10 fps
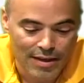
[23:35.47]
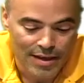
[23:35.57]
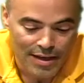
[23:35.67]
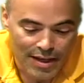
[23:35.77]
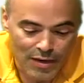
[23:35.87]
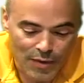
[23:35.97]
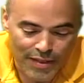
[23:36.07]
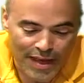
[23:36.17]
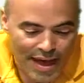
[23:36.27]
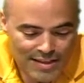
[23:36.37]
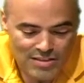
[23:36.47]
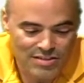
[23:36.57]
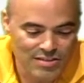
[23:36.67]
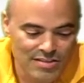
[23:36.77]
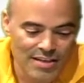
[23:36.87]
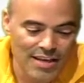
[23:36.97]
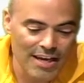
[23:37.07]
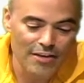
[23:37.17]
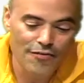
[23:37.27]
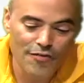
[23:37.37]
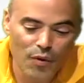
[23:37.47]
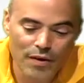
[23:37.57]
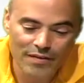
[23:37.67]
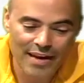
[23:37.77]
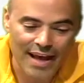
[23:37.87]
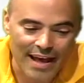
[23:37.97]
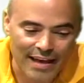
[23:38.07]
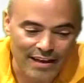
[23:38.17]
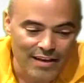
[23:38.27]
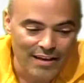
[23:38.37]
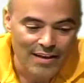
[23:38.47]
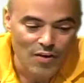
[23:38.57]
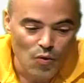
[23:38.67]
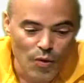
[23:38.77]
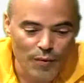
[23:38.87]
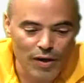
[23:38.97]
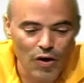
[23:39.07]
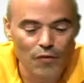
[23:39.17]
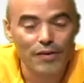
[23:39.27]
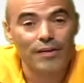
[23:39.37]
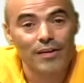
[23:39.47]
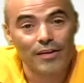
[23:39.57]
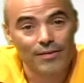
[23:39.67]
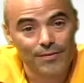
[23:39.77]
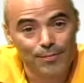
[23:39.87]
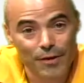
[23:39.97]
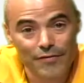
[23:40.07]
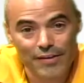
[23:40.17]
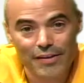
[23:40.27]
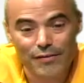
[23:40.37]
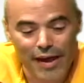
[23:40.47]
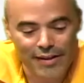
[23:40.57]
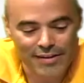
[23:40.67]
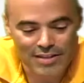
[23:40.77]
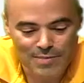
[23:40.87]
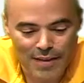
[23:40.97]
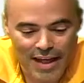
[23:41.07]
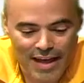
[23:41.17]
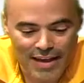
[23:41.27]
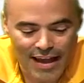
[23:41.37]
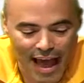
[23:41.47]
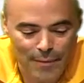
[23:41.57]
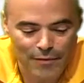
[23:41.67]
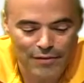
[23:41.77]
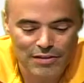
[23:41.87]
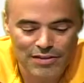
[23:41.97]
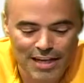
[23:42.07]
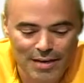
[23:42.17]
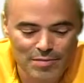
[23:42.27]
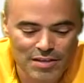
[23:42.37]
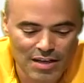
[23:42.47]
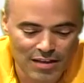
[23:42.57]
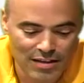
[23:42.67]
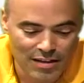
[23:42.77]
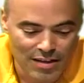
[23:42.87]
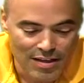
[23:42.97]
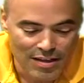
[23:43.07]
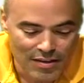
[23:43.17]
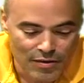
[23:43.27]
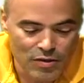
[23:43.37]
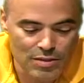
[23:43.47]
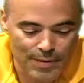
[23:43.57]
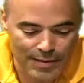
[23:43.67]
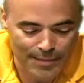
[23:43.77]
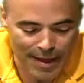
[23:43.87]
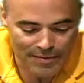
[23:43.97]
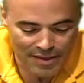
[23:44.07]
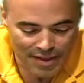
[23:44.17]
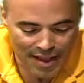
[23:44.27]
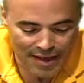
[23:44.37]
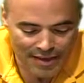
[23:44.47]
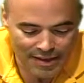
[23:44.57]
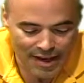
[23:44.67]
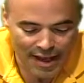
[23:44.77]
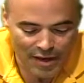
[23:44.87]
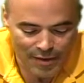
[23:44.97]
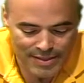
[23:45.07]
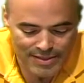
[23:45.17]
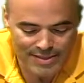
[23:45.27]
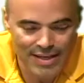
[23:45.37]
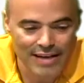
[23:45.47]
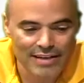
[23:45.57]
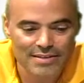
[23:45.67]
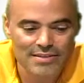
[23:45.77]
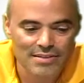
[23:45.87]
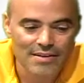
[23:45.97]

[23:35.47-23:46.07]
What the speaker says: Anyway, that's it for today. We went over briefly the Retina display, Apple versus Samsung, news about Mountain Lion, iOS 6,